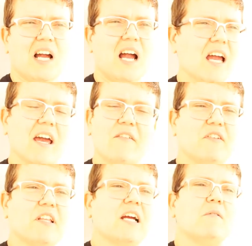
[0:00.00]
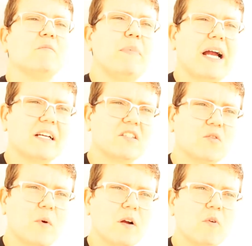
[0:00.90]
I feel like I'm back at
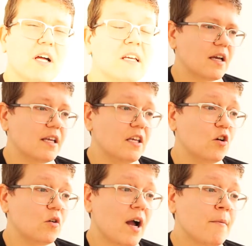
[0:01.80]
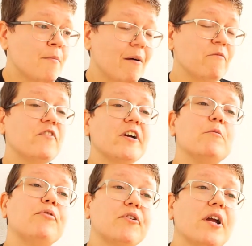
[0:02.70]
square one. You know, I'm very
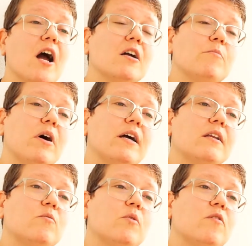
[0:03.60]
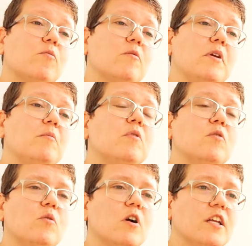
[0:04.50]
preoccupied with people
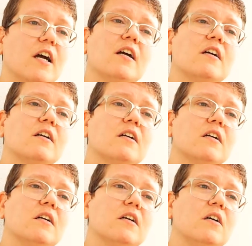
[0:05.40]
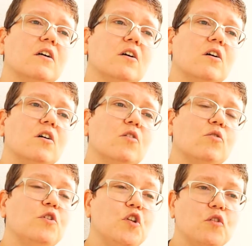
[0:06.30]
who are younger,
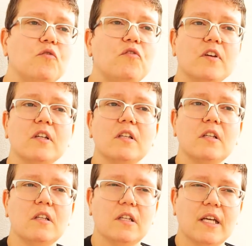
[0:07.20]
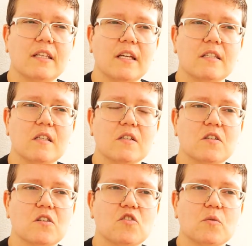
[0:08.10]
who do feel like that's their
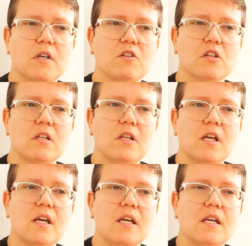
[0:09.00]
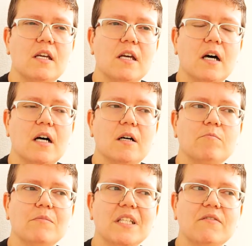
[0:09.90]
situation.
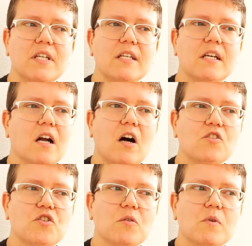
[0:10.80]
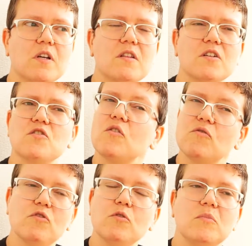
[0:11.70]
Living in a culture where there's no
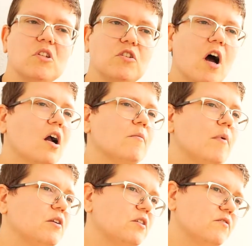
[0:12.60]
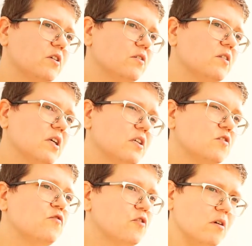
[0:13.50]
room to talk about difficult things,
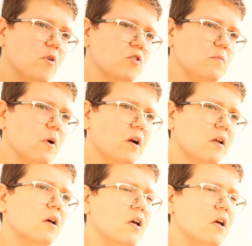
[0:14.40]
for the most part.